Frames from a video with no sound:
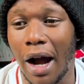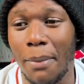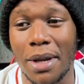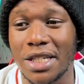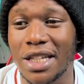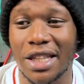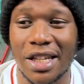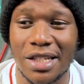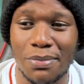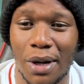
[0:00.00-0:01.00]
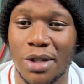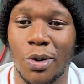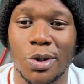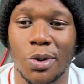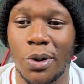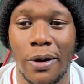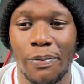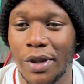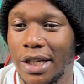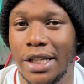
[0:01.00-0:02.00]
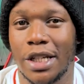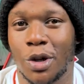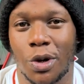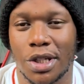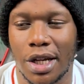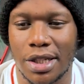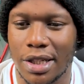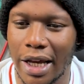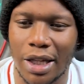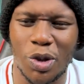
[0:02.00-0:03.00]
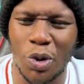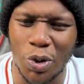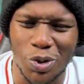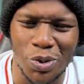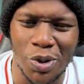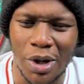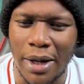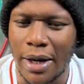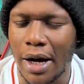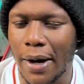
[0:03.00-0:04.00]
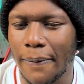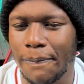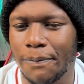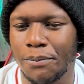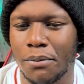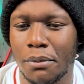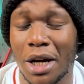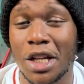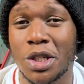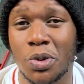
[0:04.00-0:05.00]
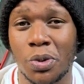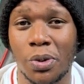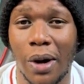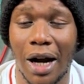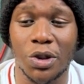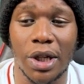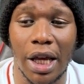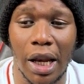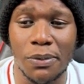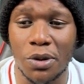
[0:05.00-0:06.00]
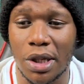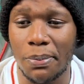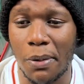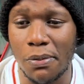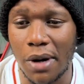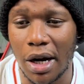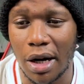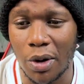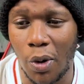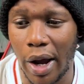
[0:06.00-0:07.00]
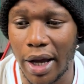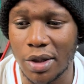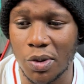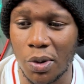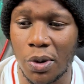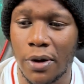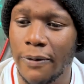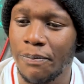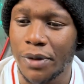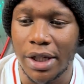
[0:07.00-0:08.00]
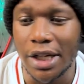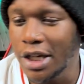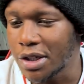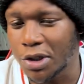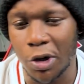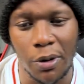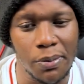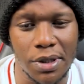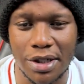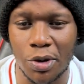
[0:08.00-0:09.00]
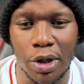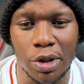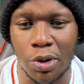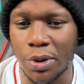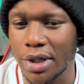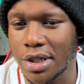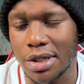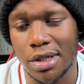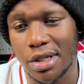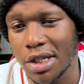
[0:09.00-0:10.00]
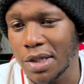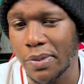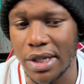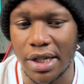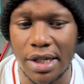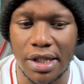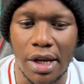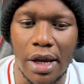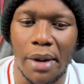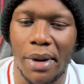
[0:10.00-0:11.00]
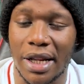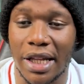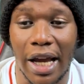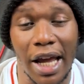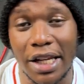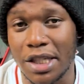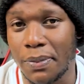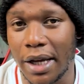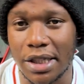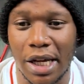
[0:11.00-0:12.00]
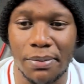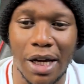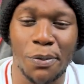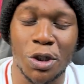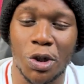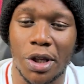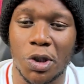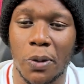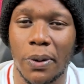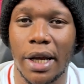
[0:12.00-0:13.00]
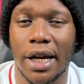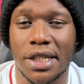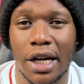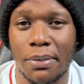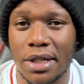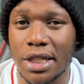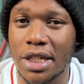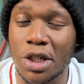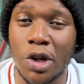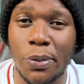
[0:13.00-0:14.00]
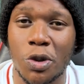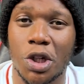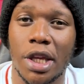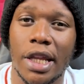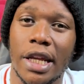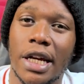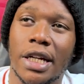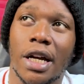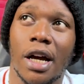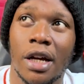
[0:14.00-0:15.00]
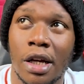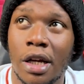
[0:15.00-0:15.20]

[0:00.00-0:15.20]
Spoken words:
amazing things, but also he didn't cost us. Like, Yuko too, managed to actually help to keep Abubakar quiet. So, he did his job just going through his paces, but the guy needs playing time. That position that you're playing as a number six, you need position in attacker.